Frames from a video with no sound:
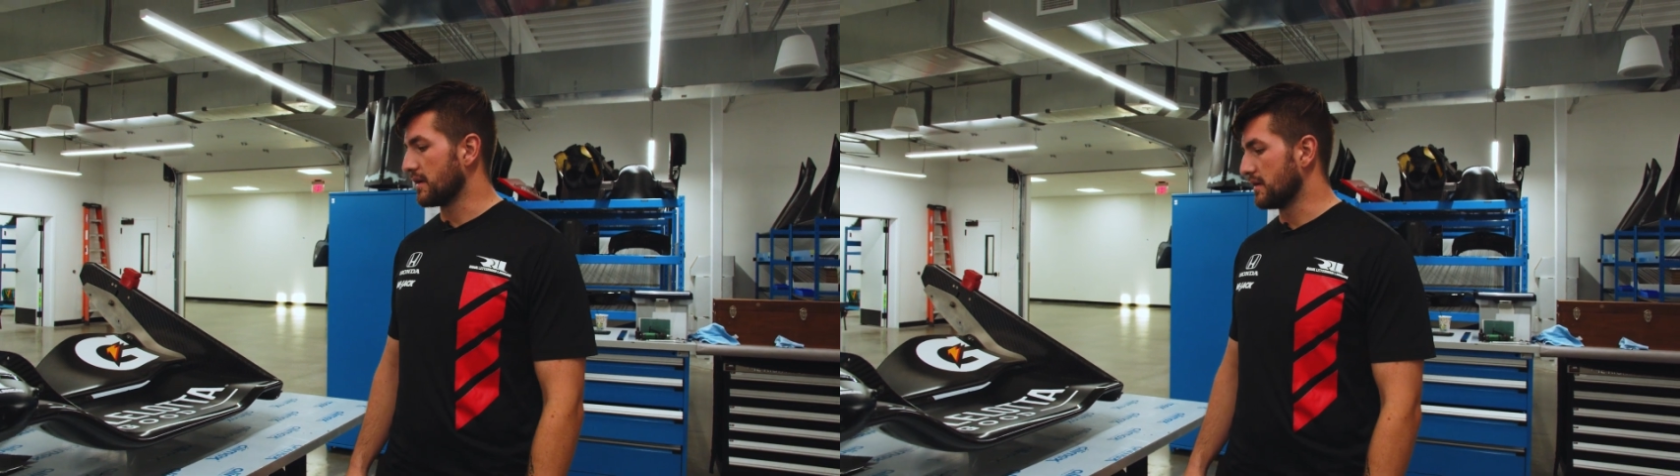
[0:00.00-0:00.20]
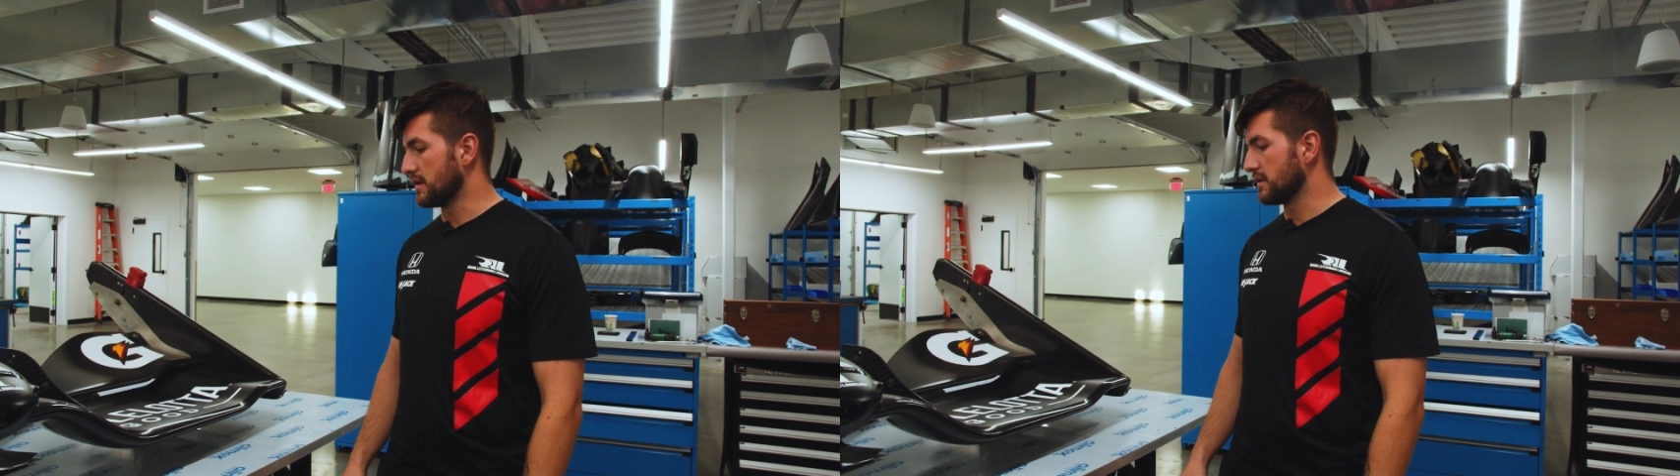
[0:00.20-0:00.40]

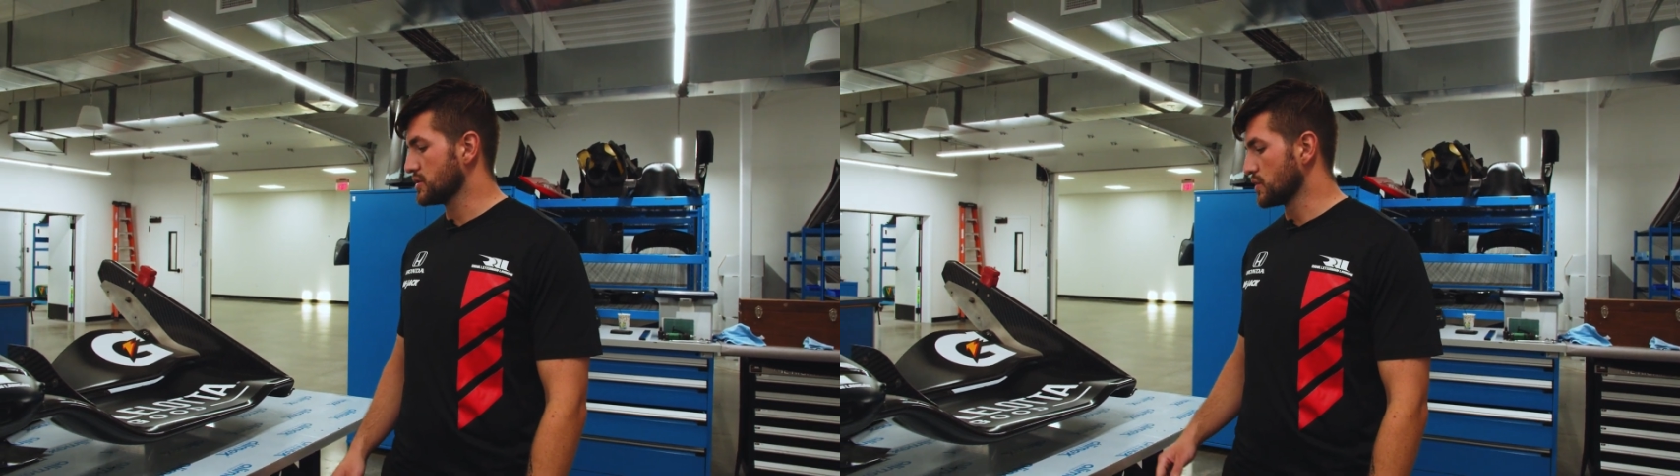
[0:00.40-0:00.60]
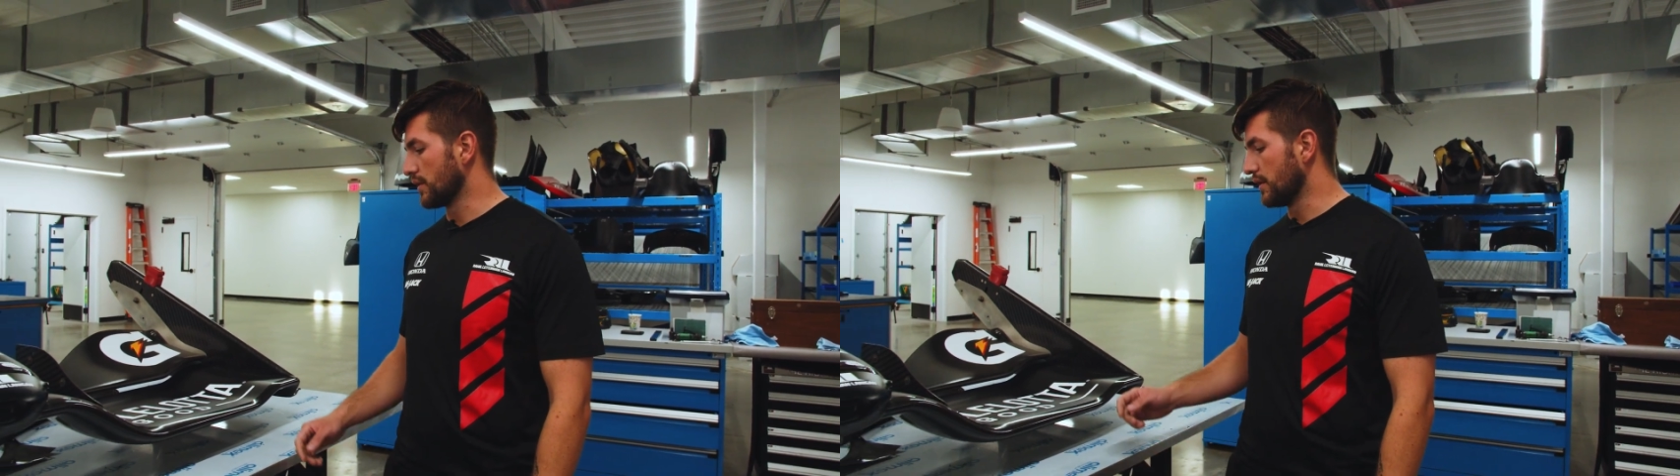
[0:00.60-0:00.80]
here a
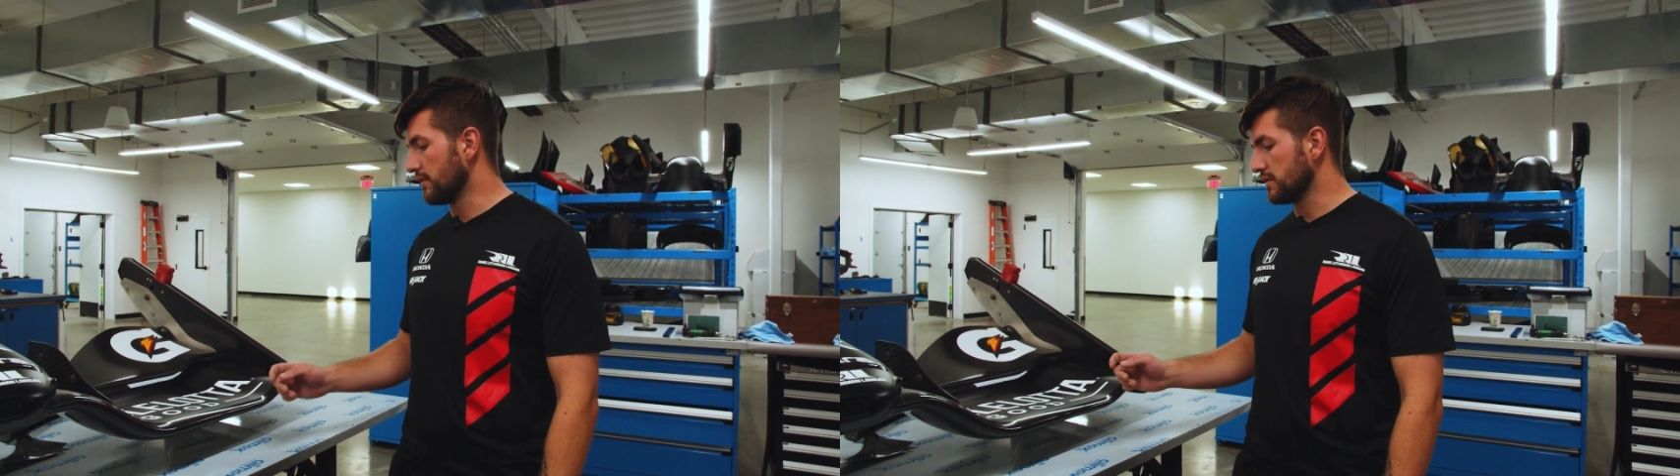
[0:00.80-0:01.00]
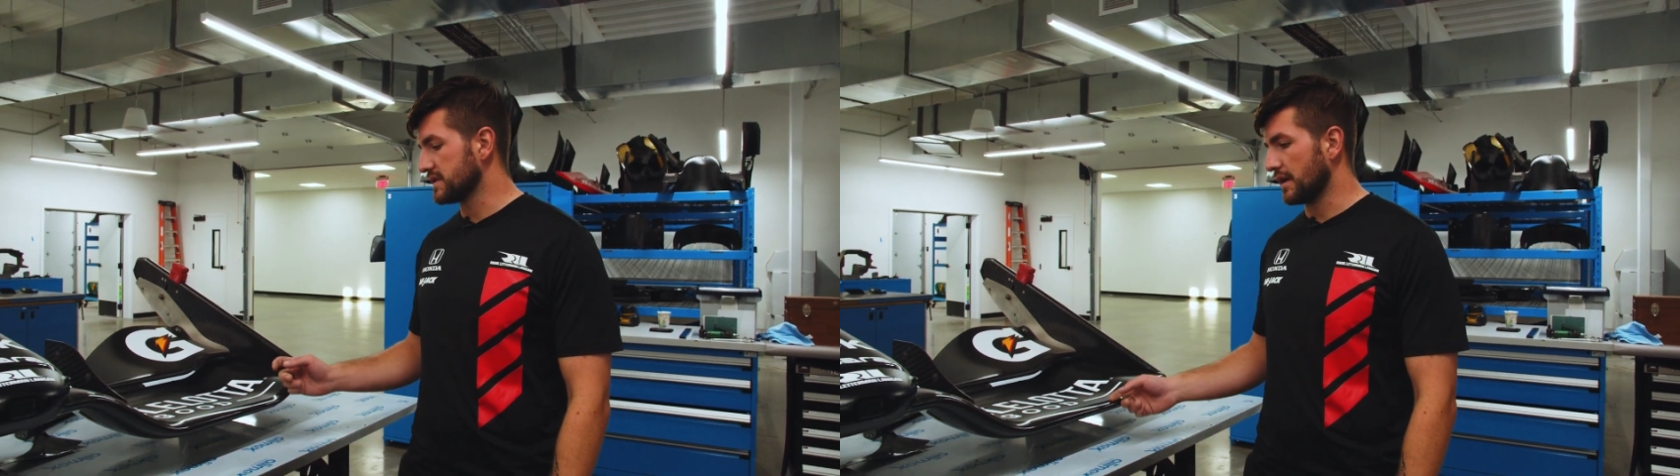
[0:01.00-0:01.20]
short
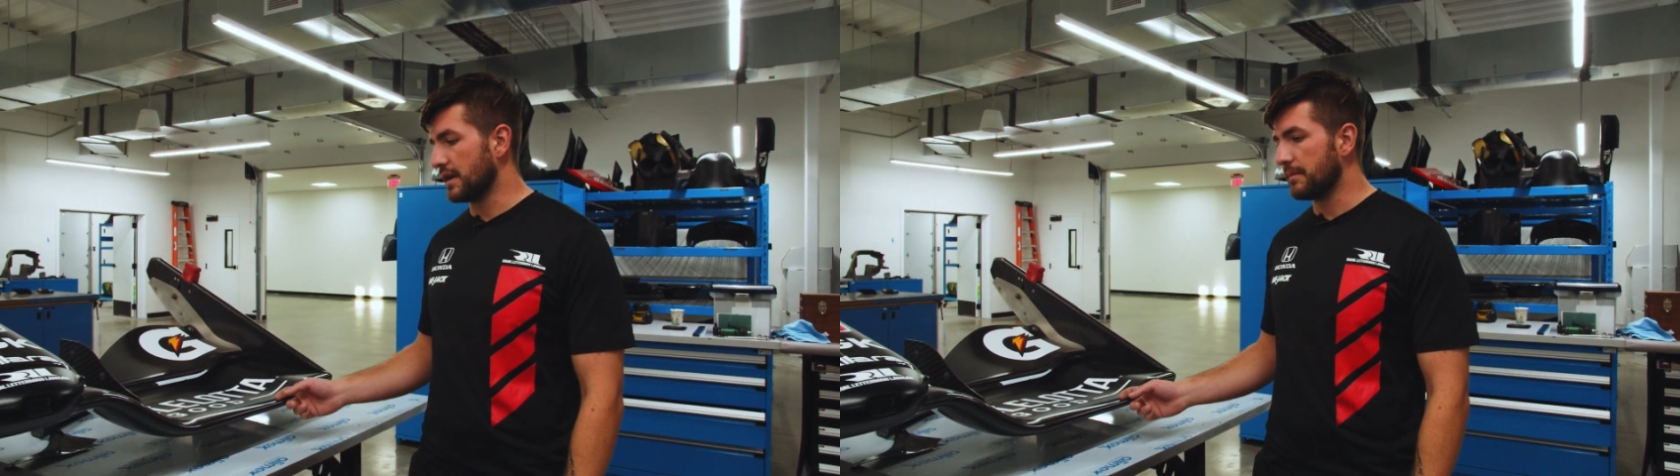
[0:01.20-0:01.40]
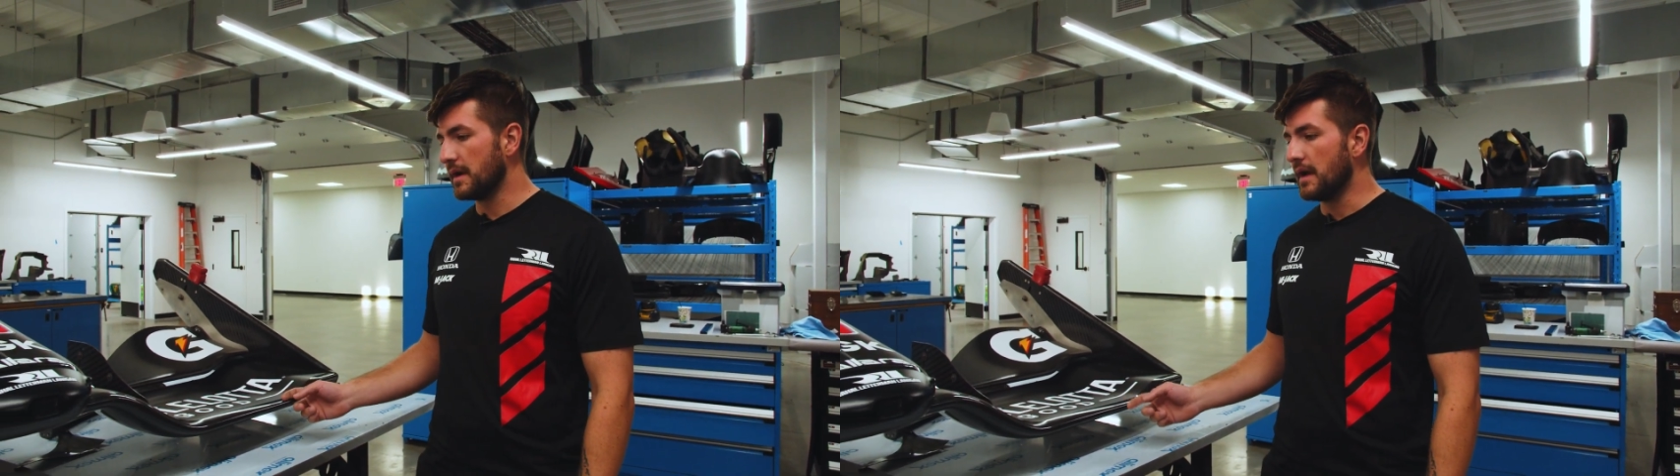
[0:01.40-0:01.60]
oval
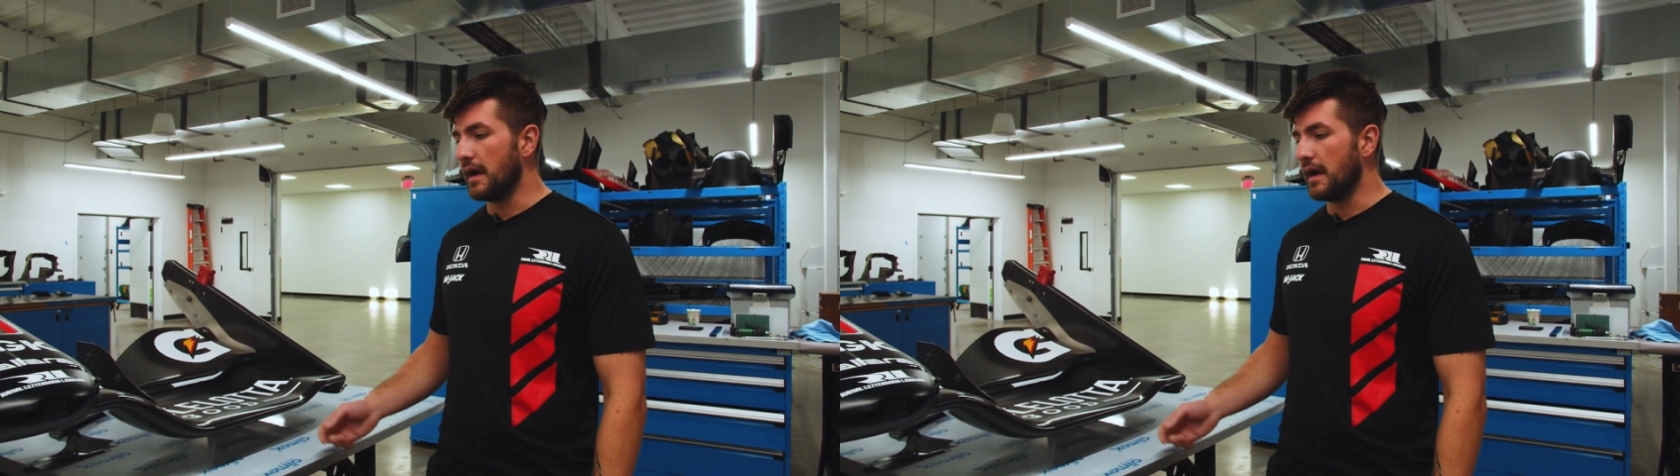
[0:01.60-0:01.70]
setup